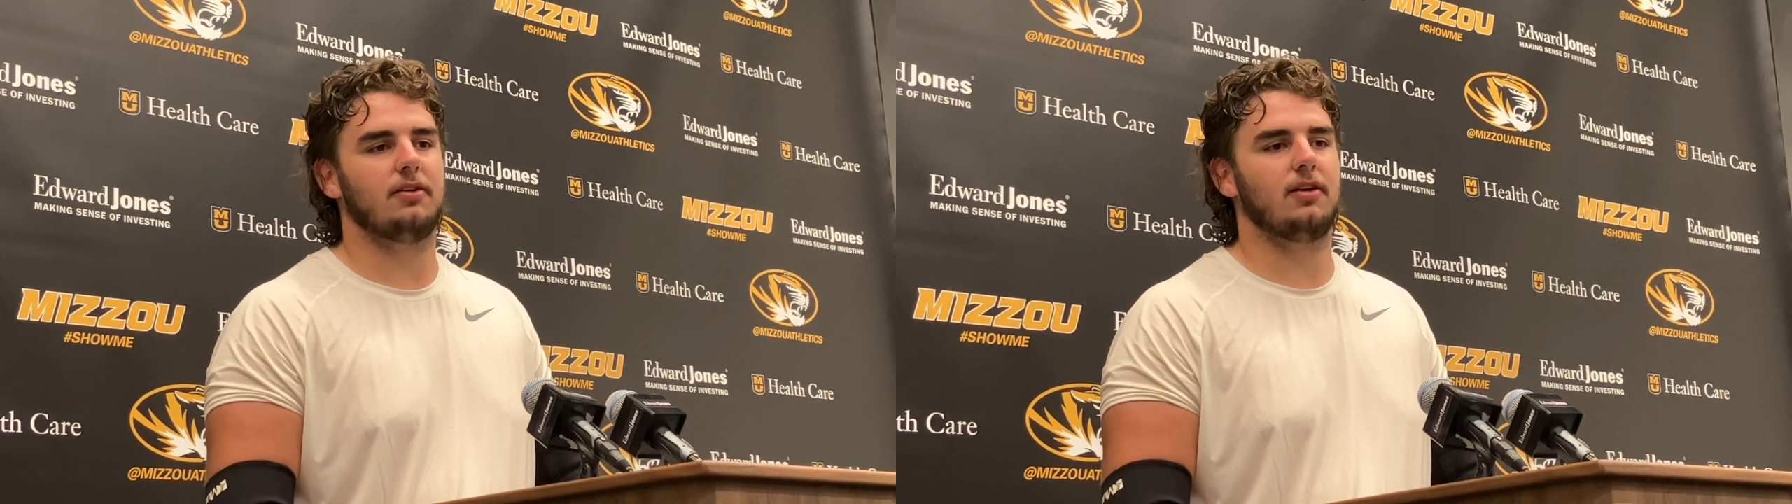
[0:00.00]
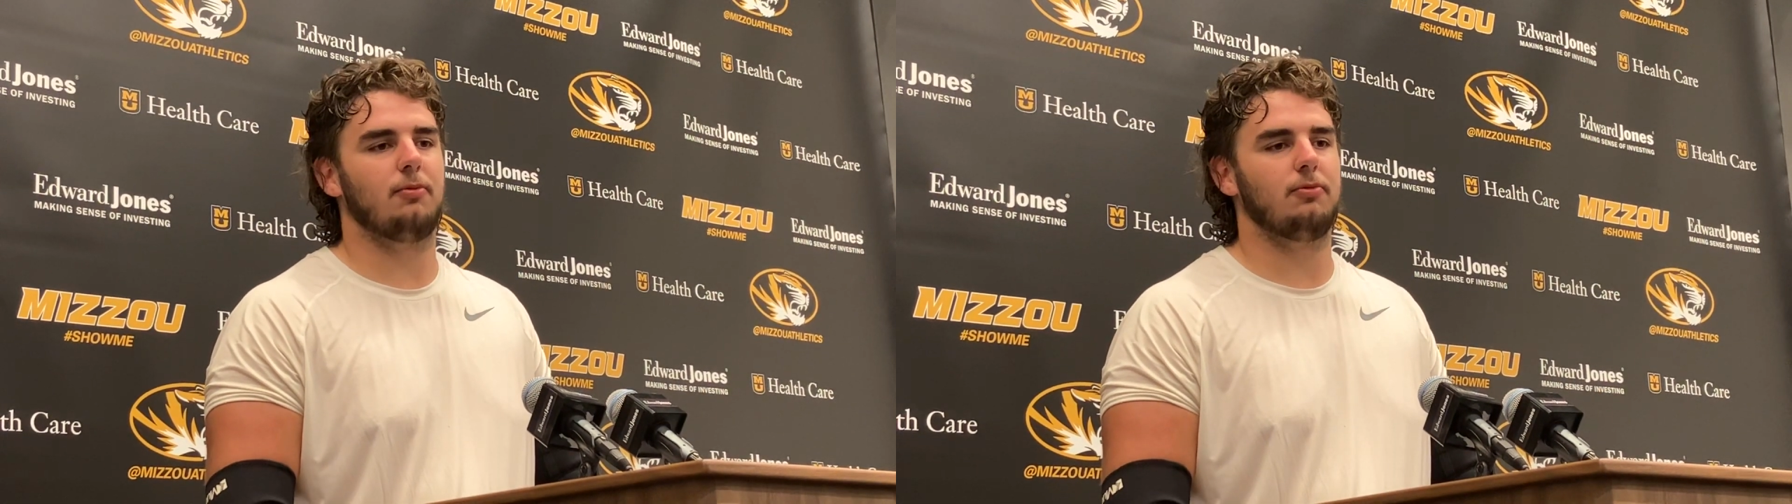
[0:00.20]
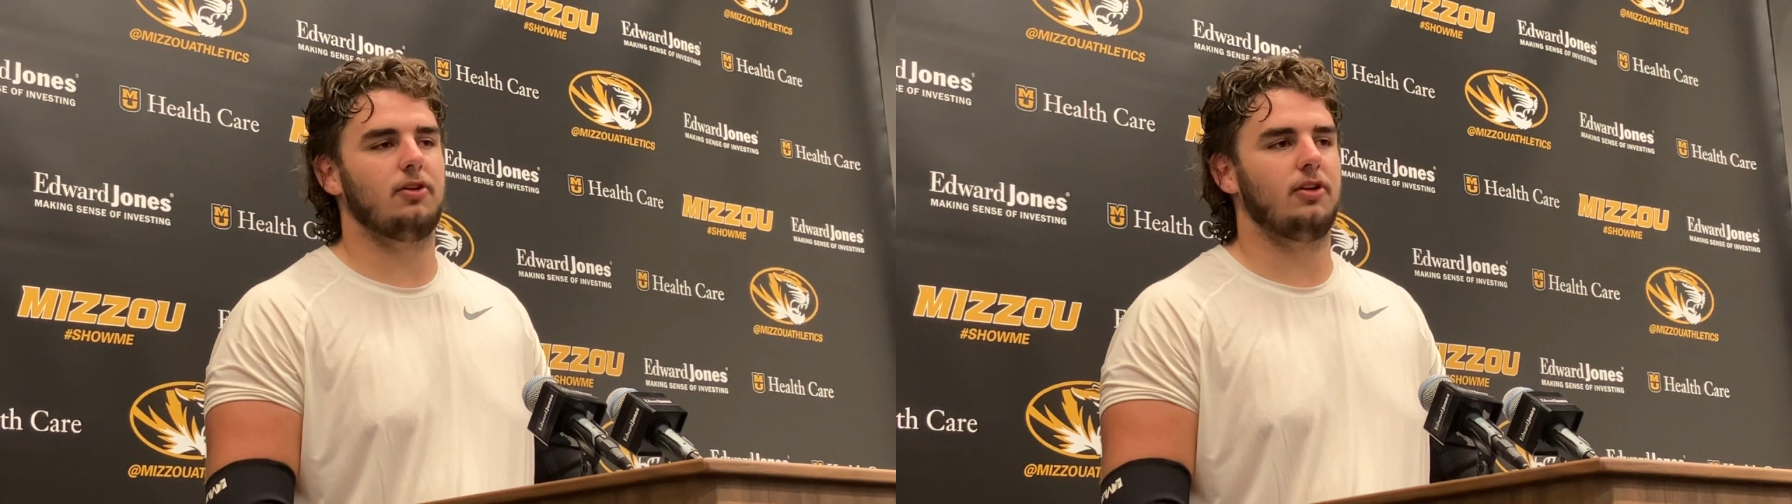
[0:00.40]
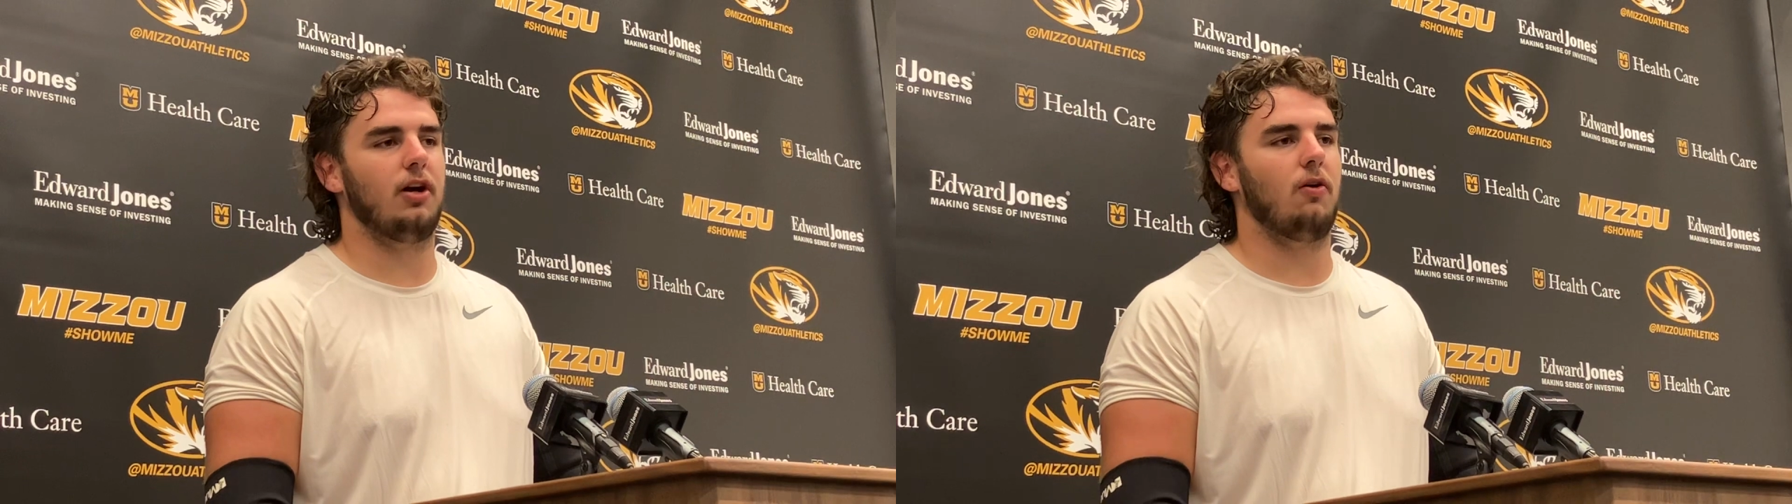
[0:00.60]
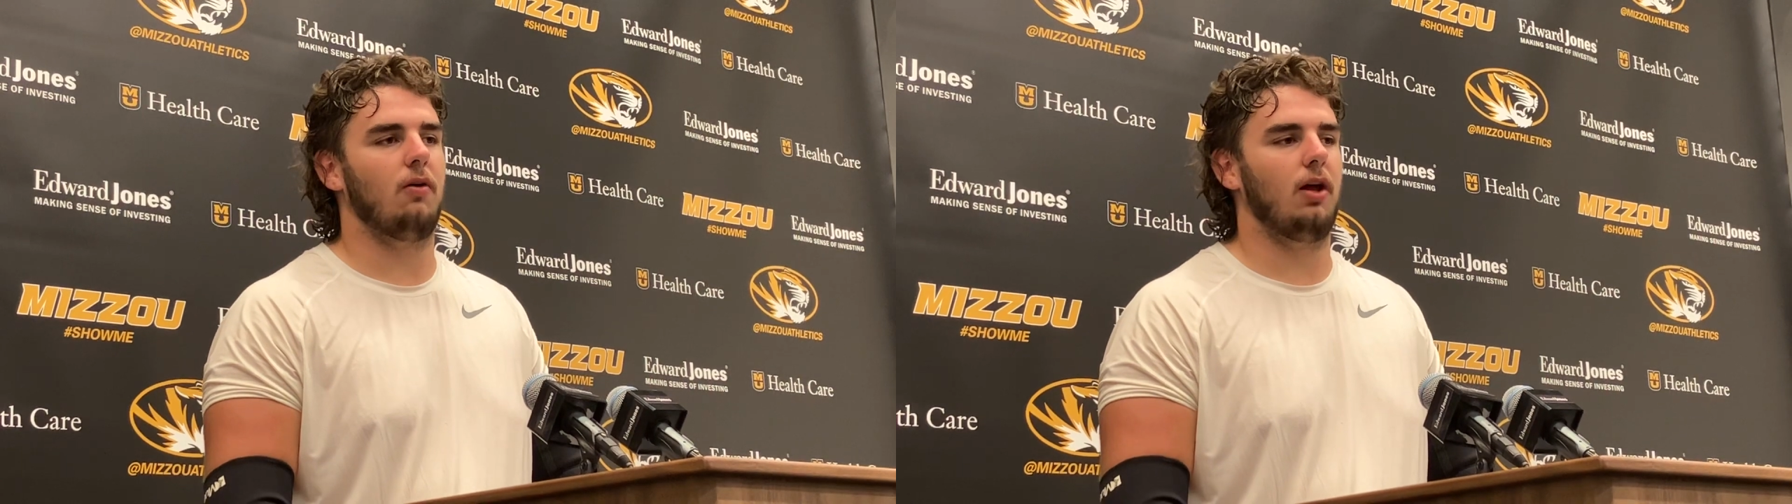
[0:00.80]
there comes you
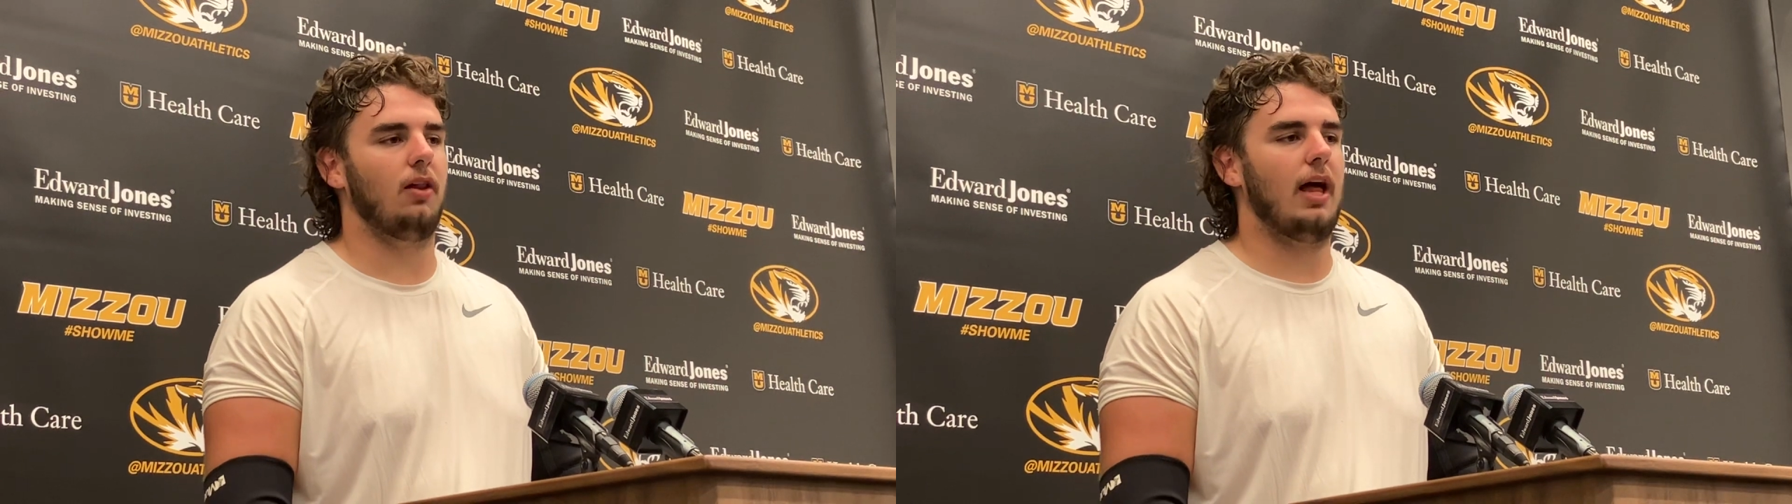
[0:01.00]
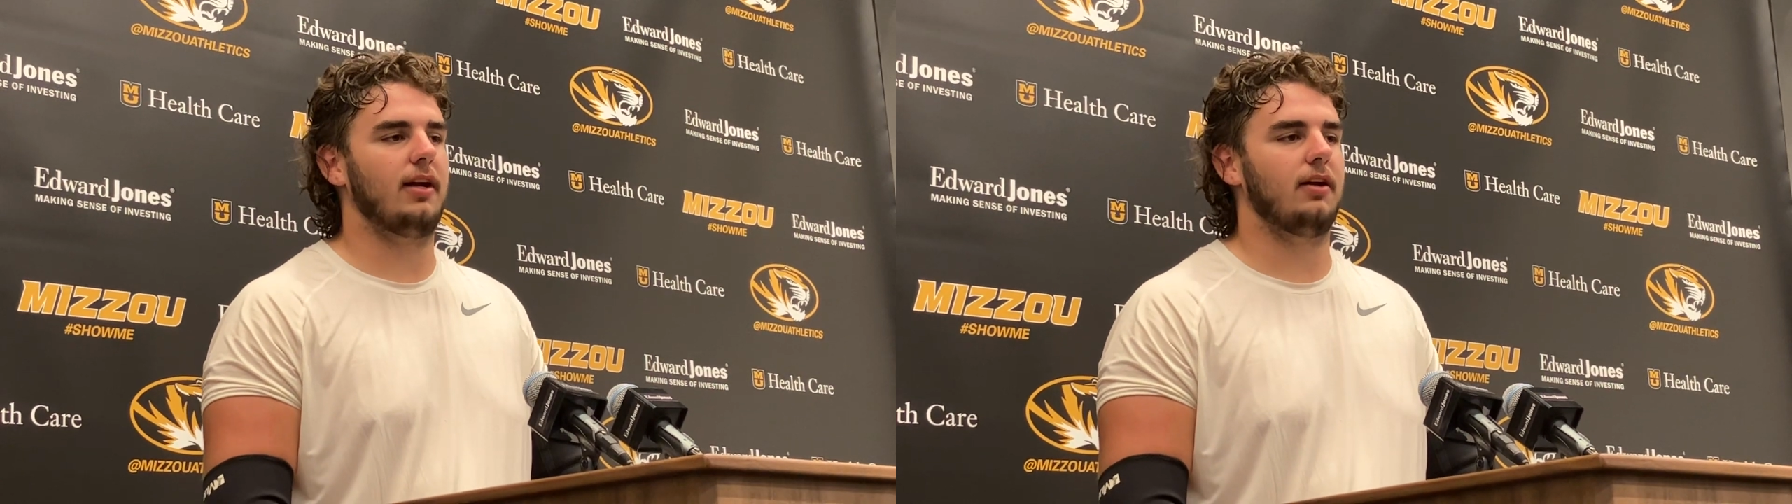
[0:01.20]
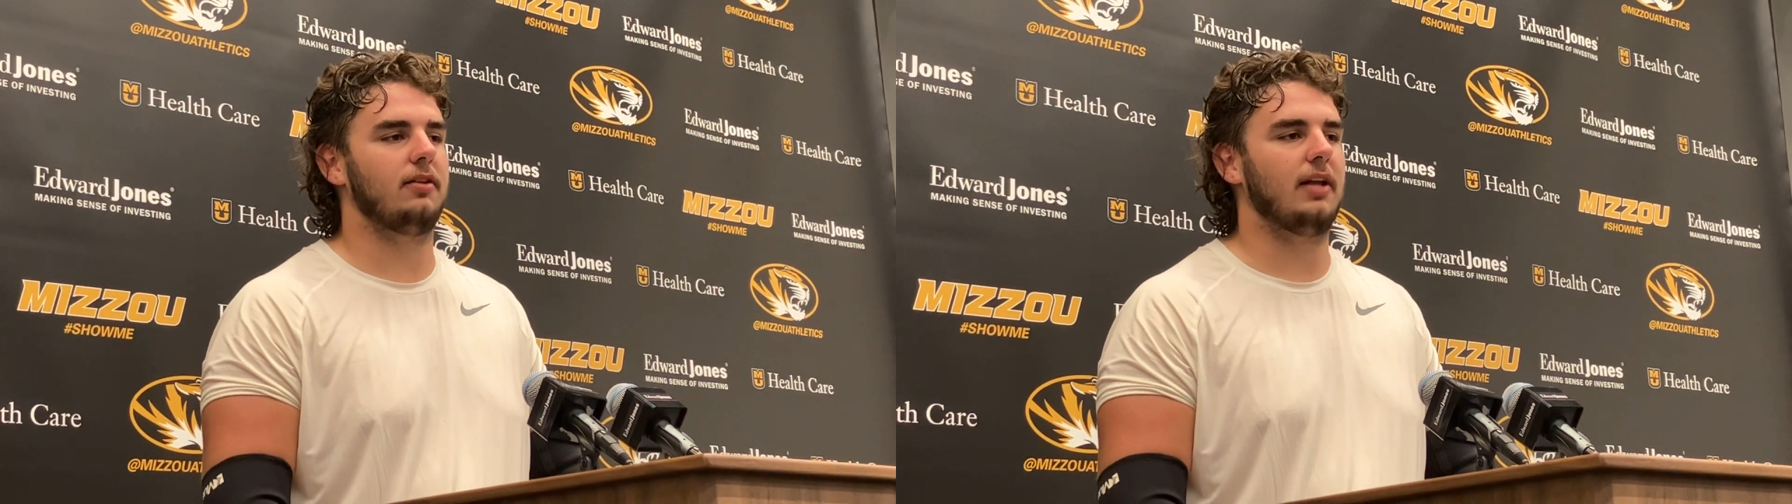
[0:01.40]
know a lot of